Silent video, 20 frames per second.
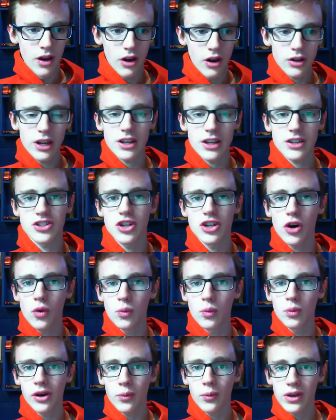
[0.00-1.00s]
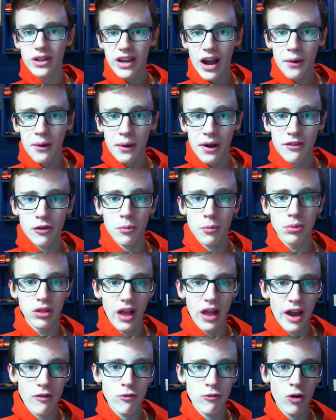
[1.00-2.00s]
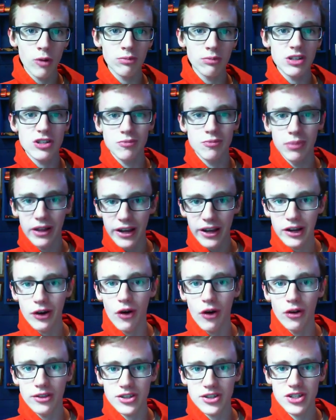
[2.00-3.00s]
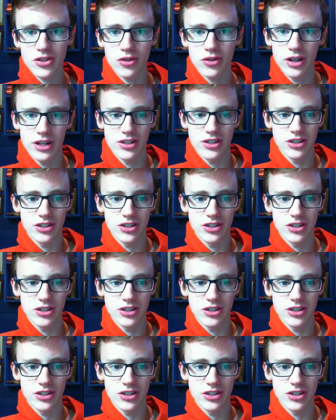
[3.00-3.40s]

Okay, so we now have our platform displaying on the screen.